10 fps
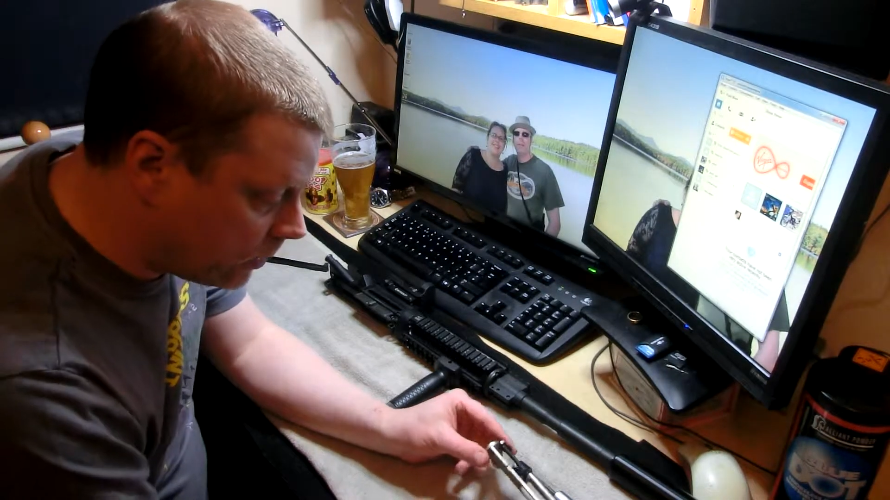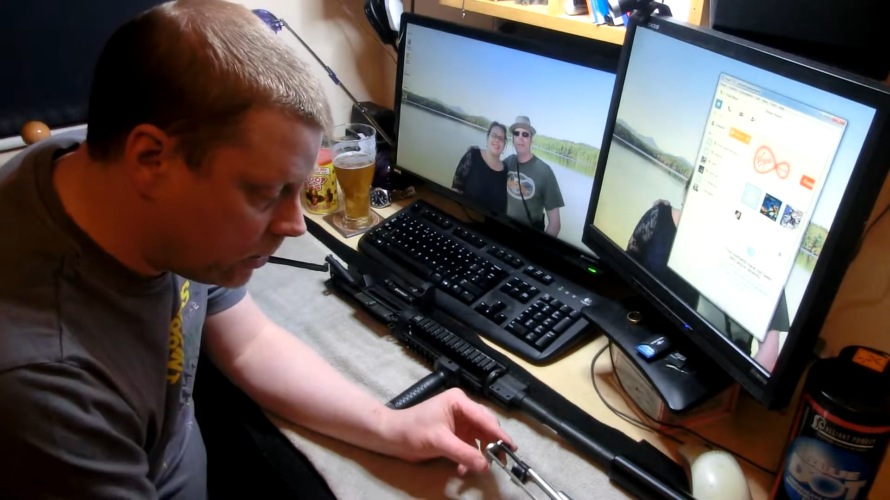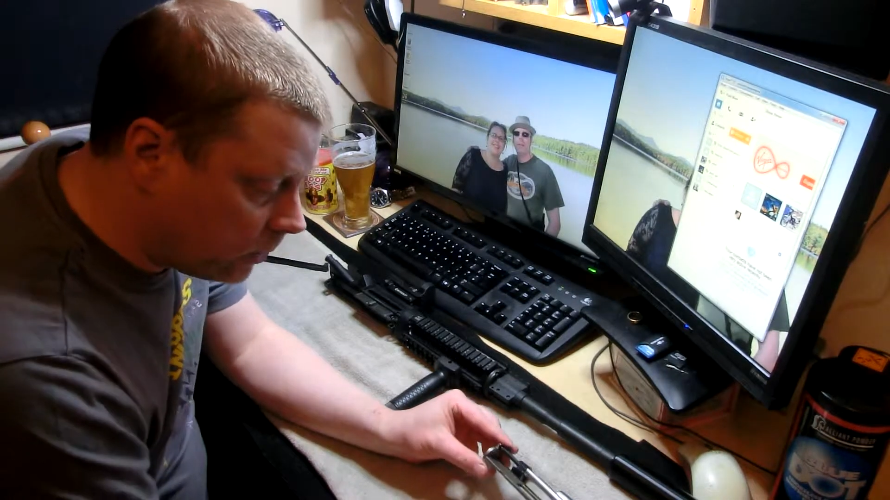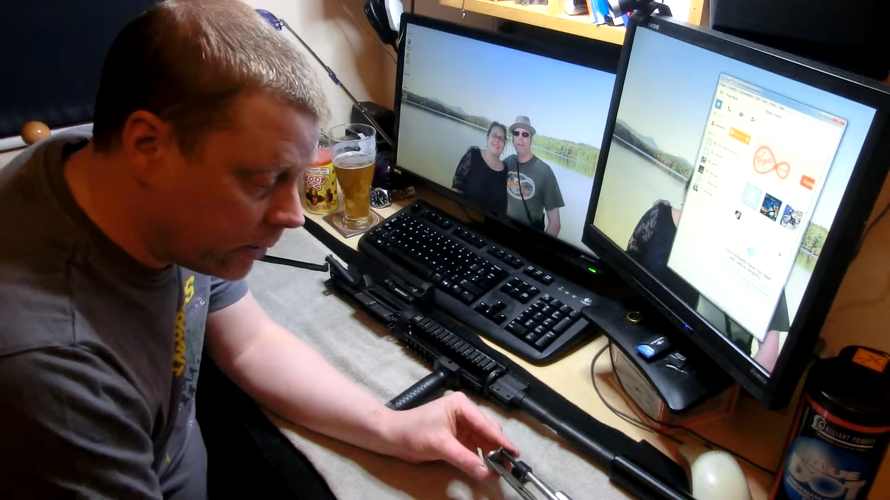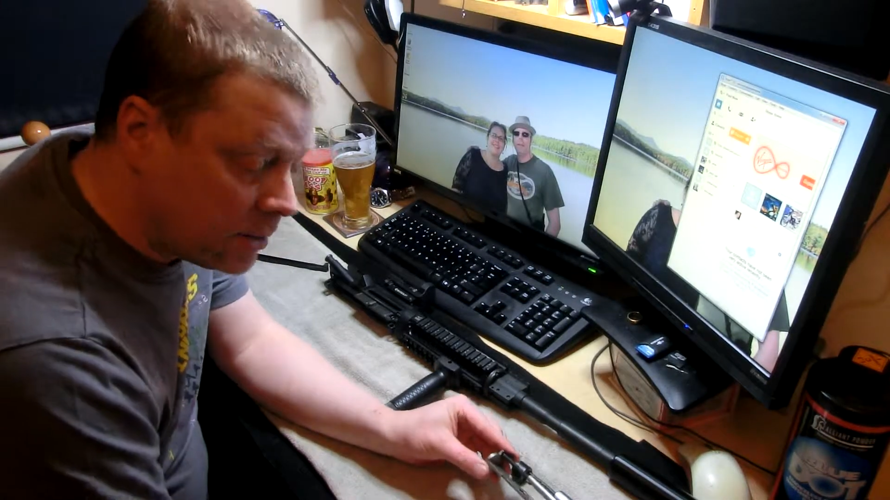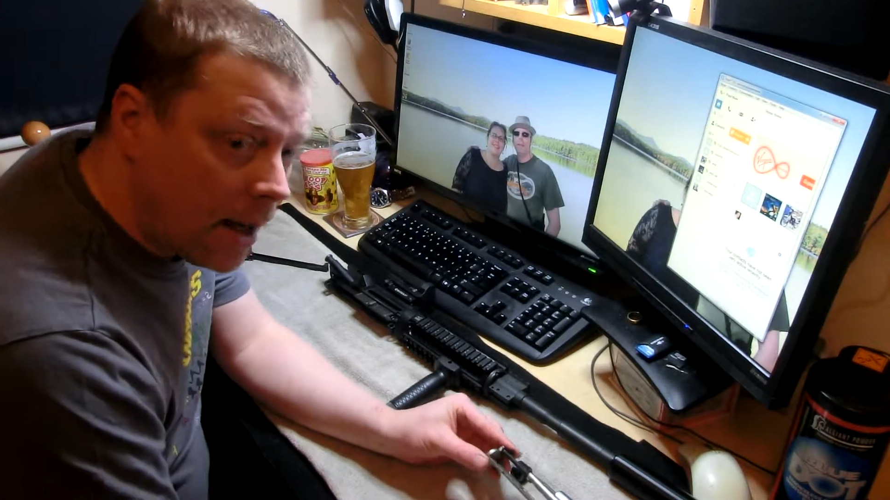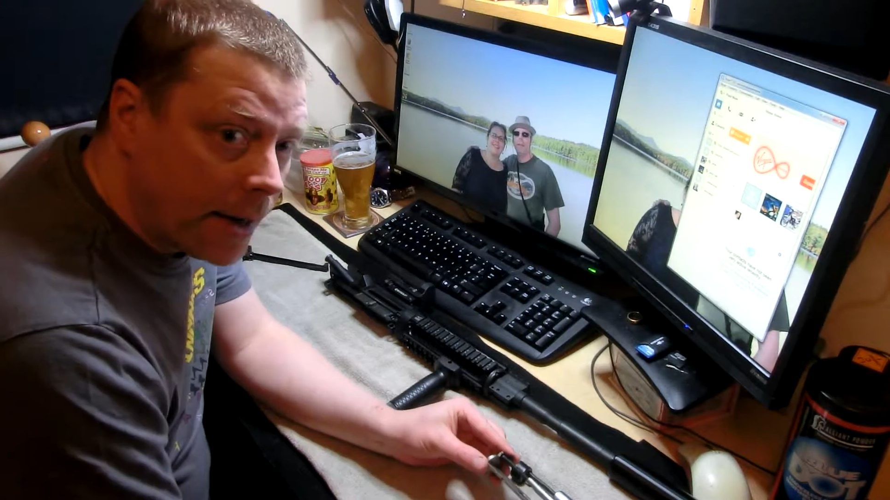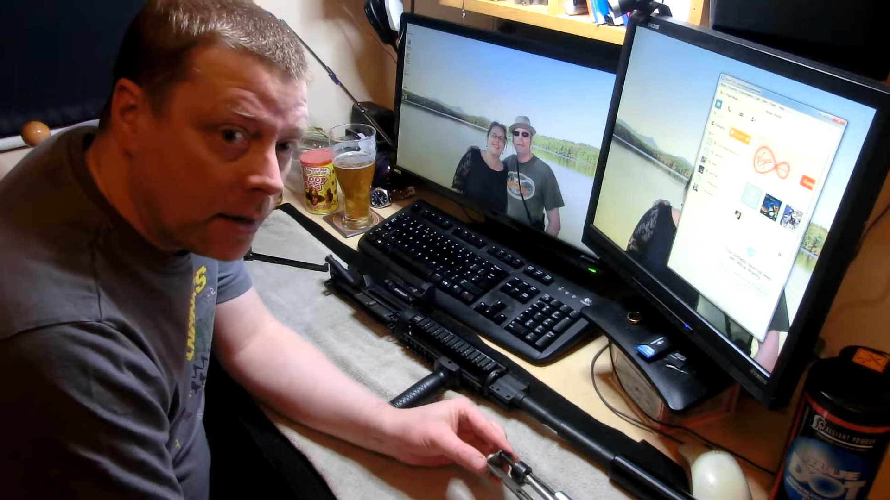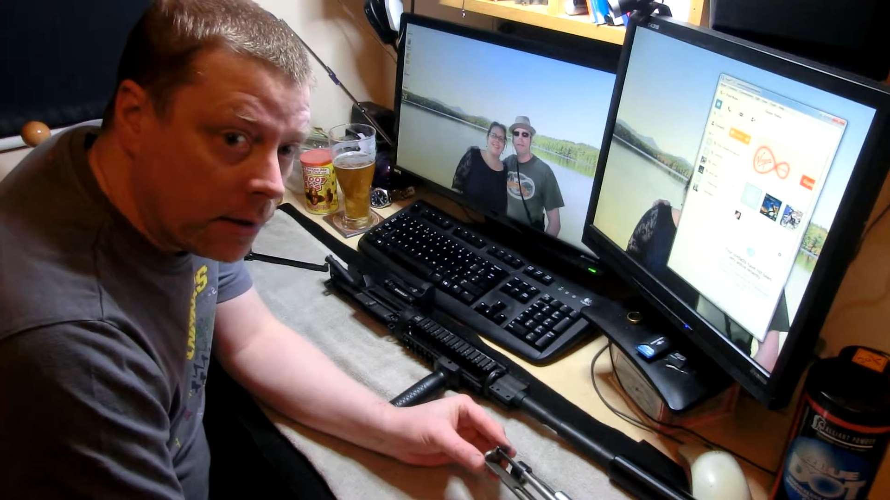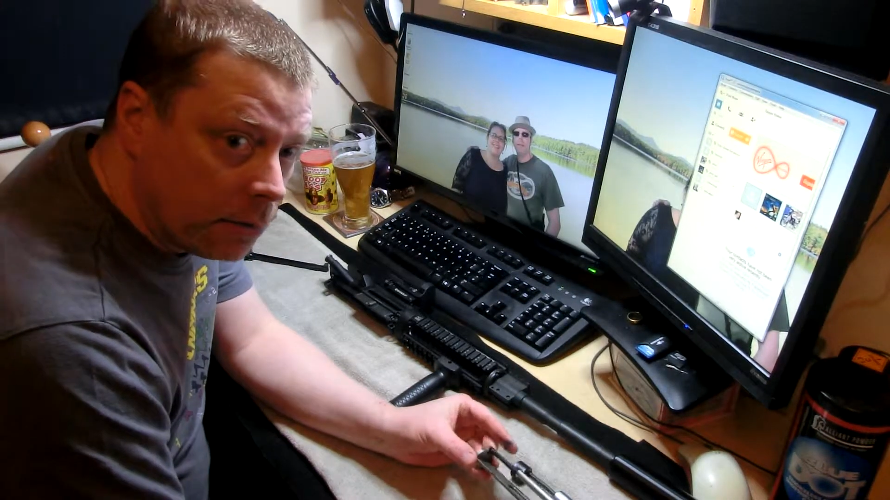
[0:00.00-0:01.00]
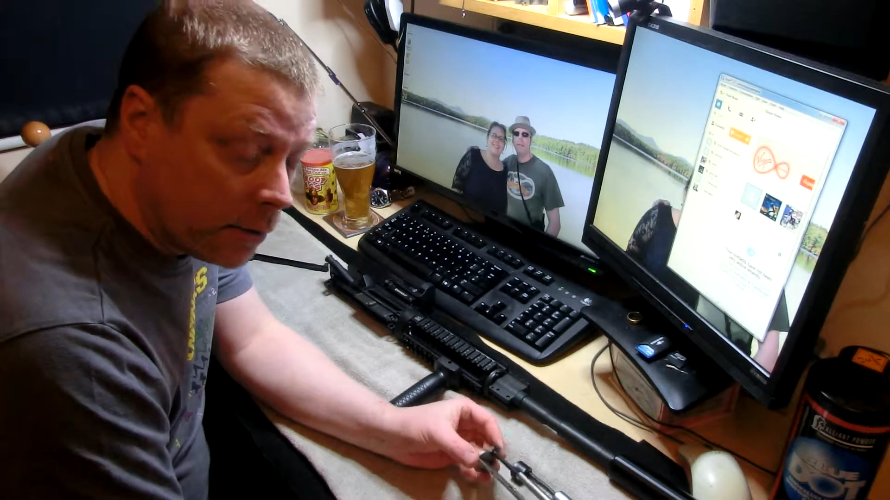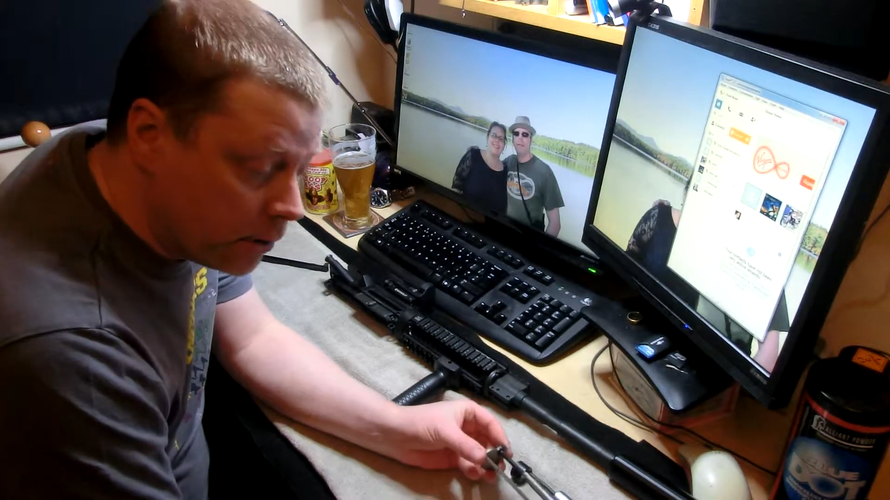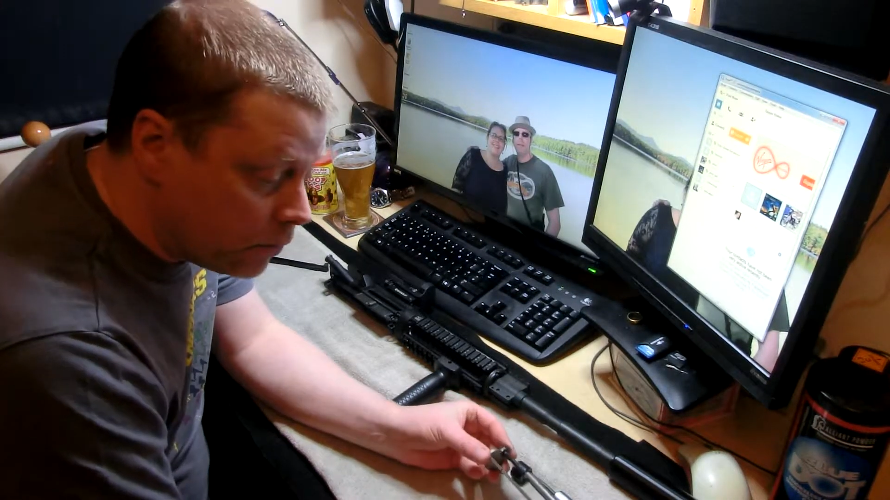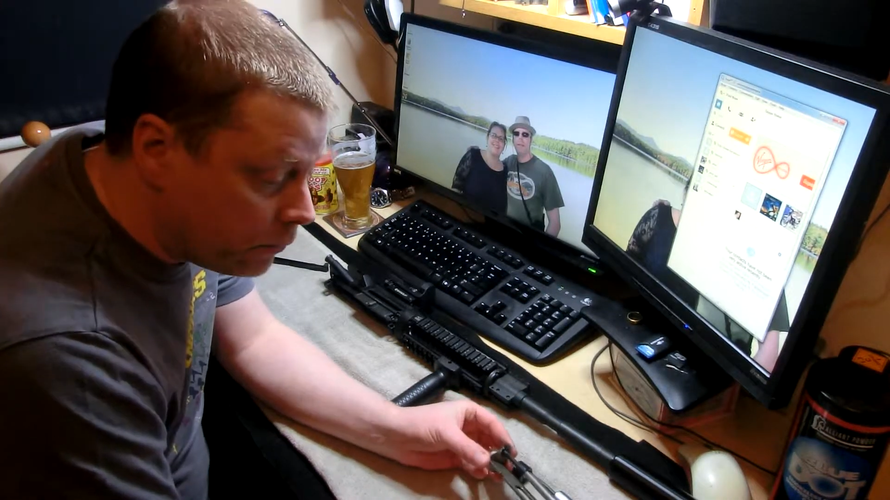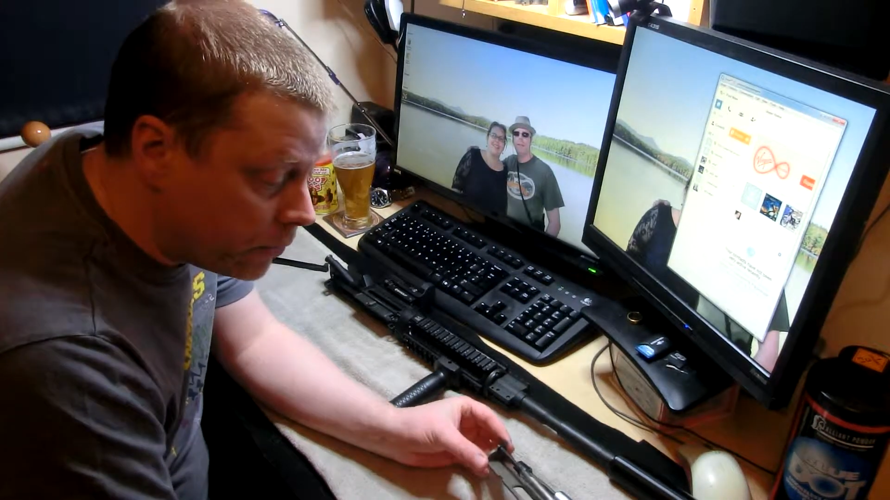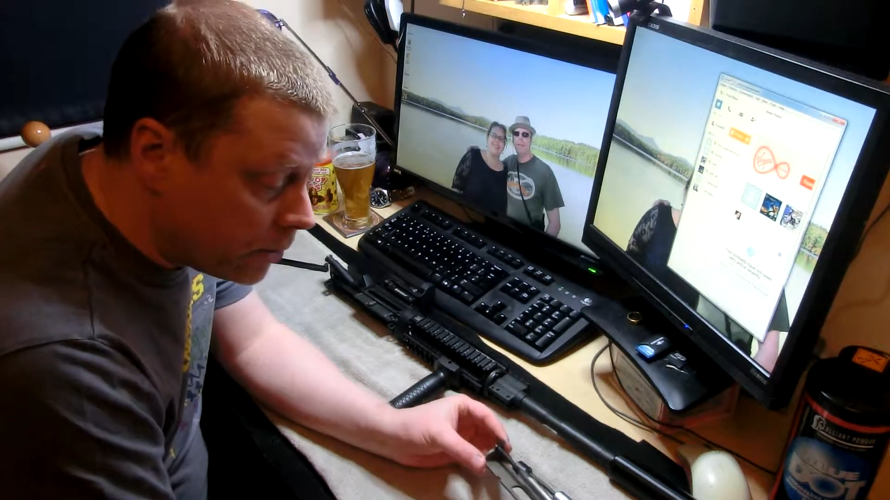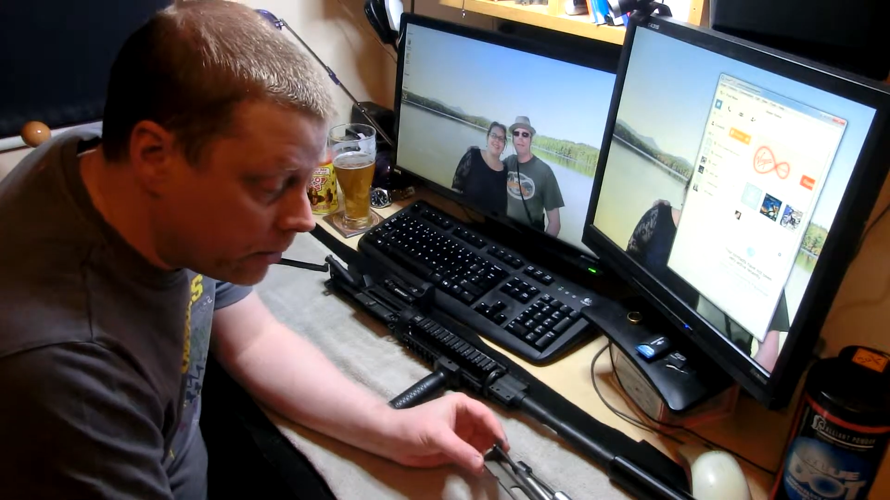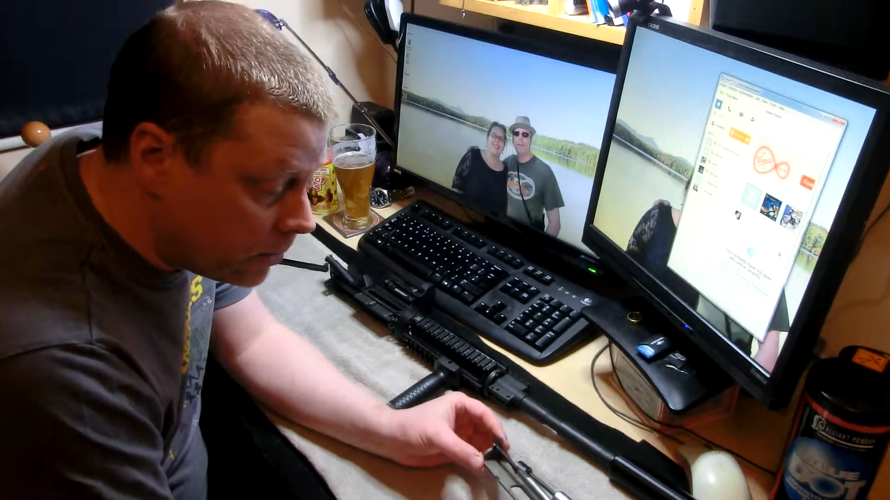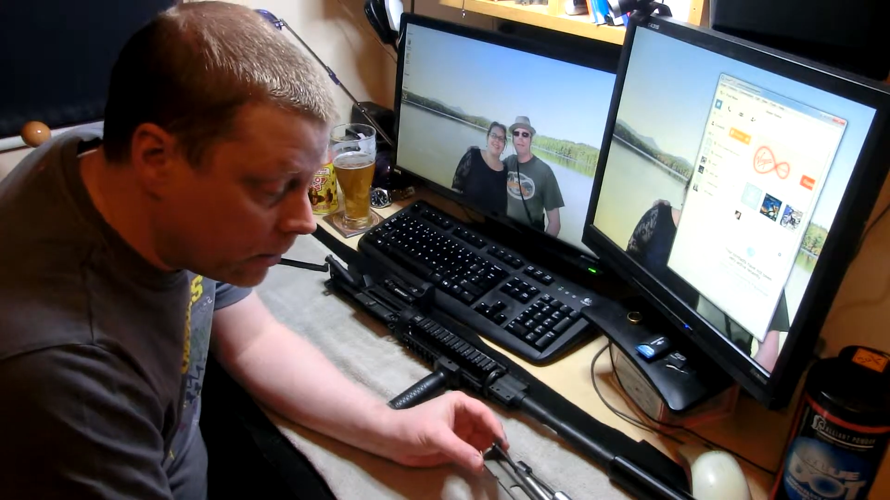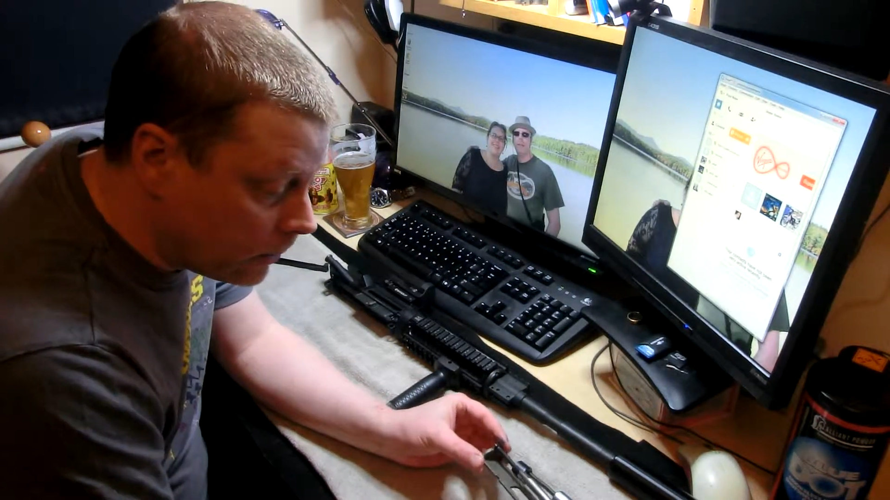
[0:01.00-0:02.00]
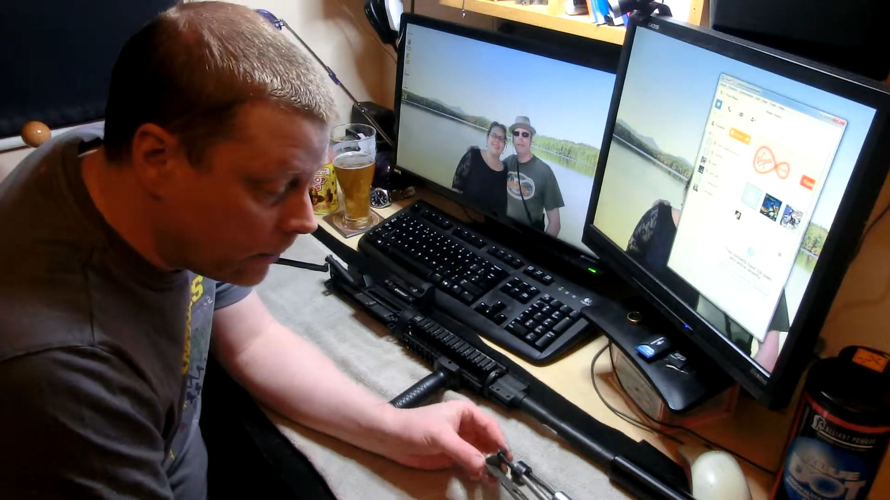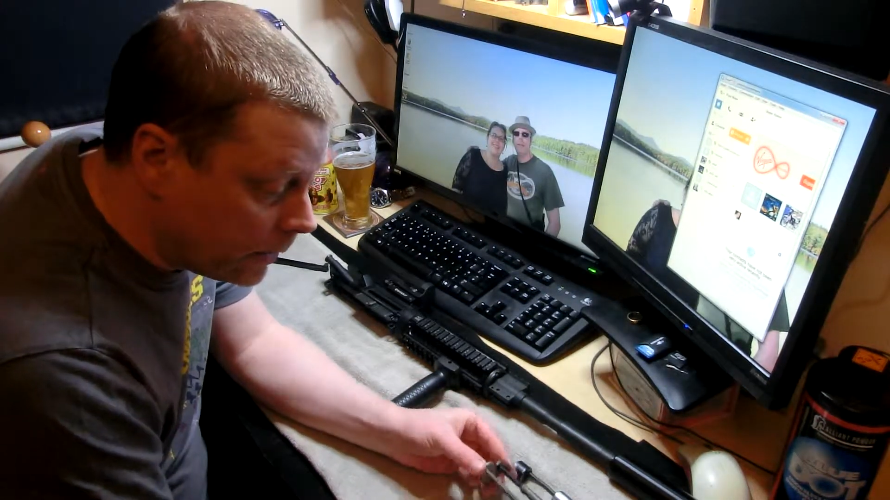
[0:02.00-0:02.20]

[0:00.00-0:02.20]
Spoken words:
called a Signer conversion for a 2-2.